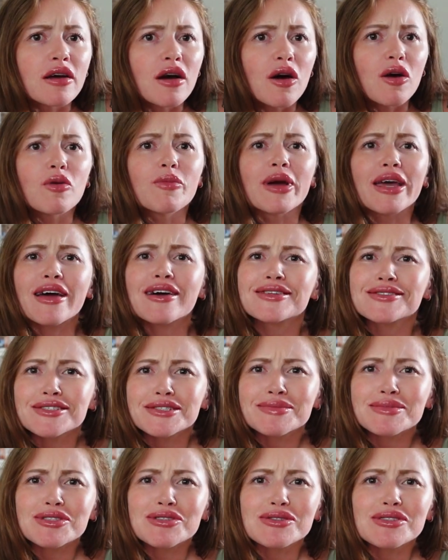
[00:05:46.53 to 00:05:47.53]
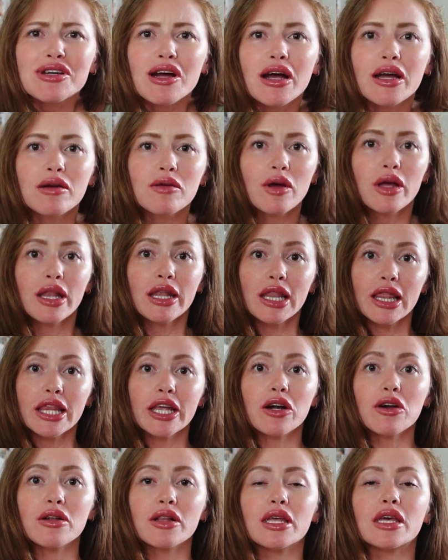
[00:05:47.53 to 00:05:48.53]
Oh my gosh, I'm so sorry. And
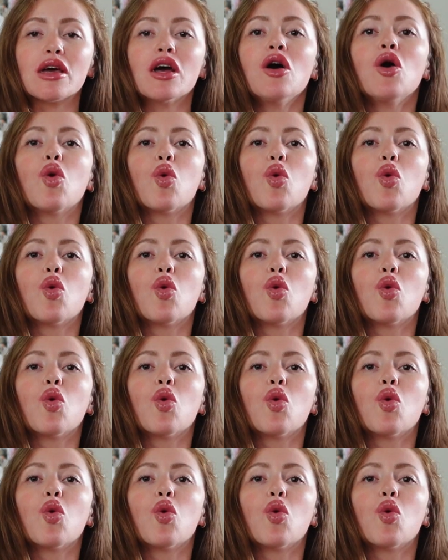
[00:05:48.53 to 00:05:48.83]
literally,